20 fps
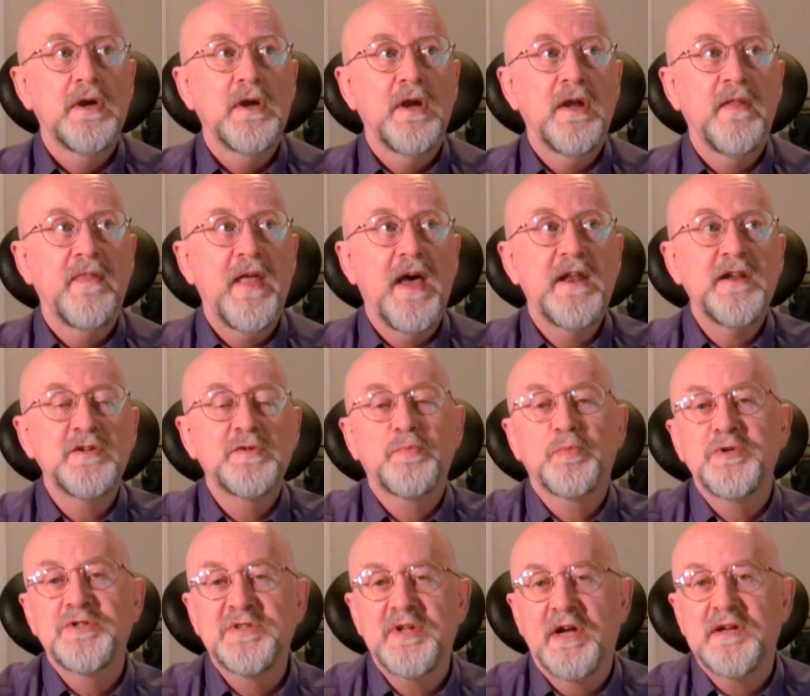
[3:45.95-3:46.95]
and that is
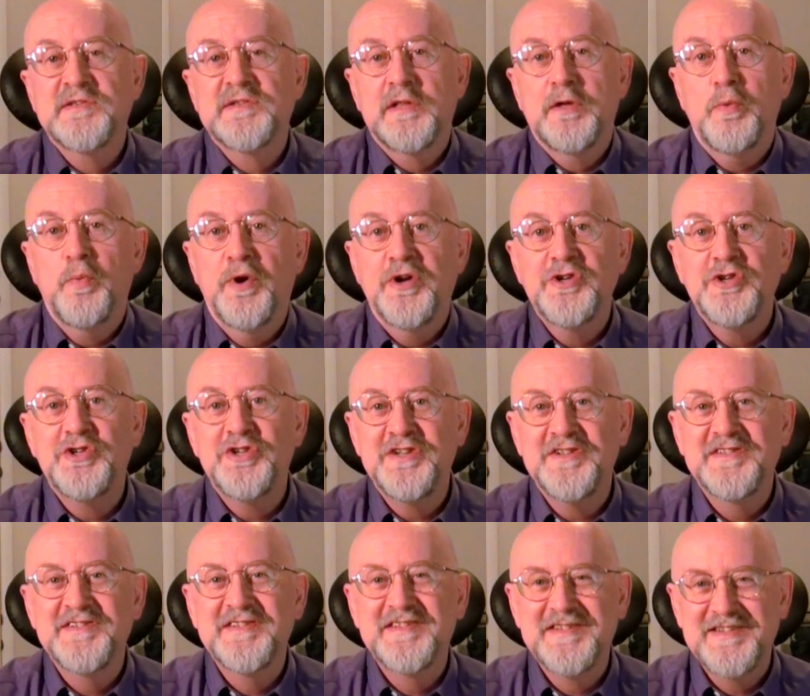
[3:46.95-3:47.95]
precisely what
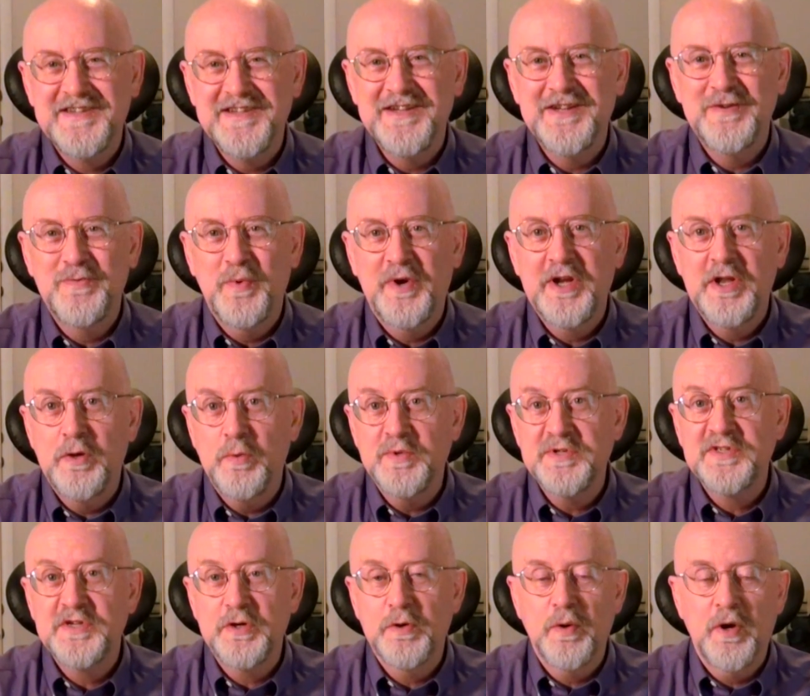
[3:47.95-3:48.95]
Jesus did when he
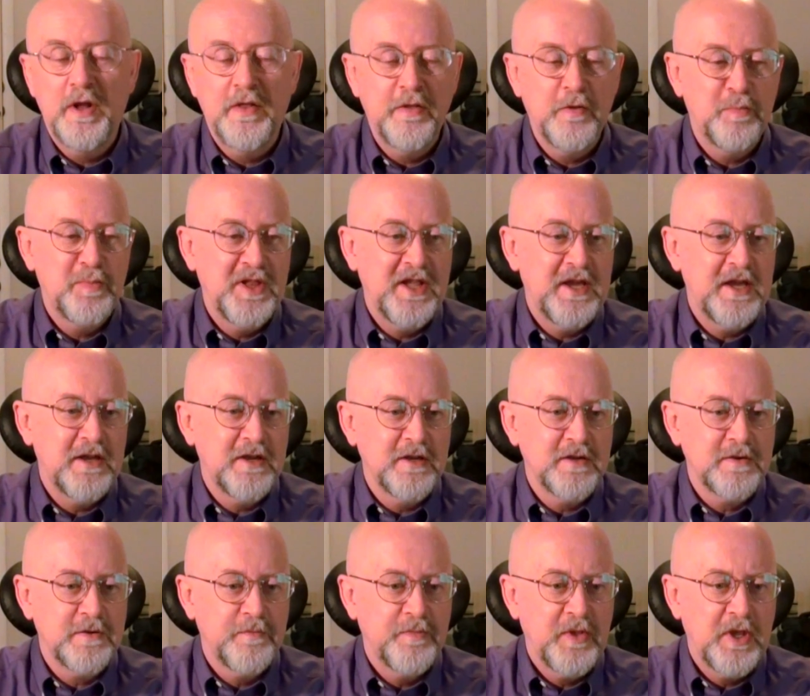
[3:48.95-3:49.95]
was here on the
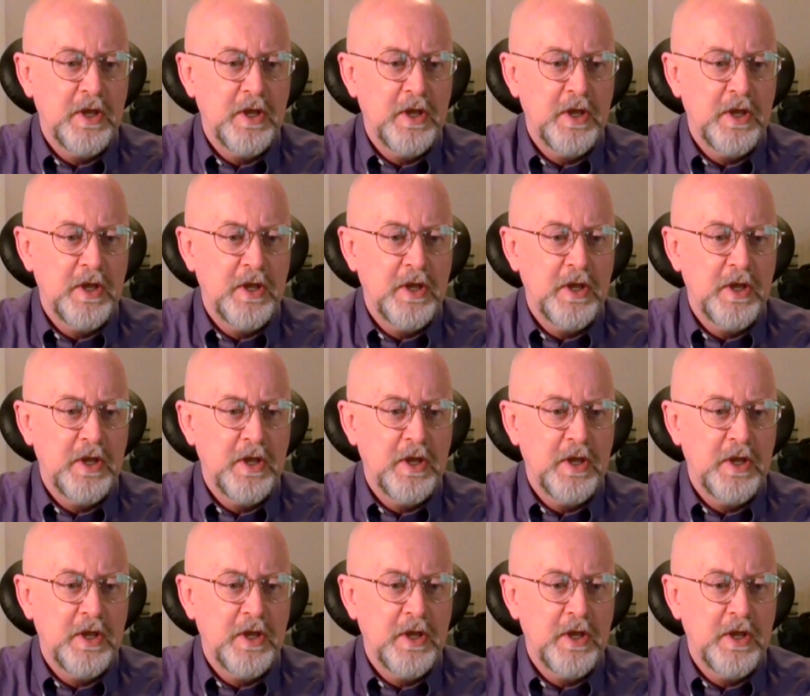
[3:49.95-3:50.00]
planet.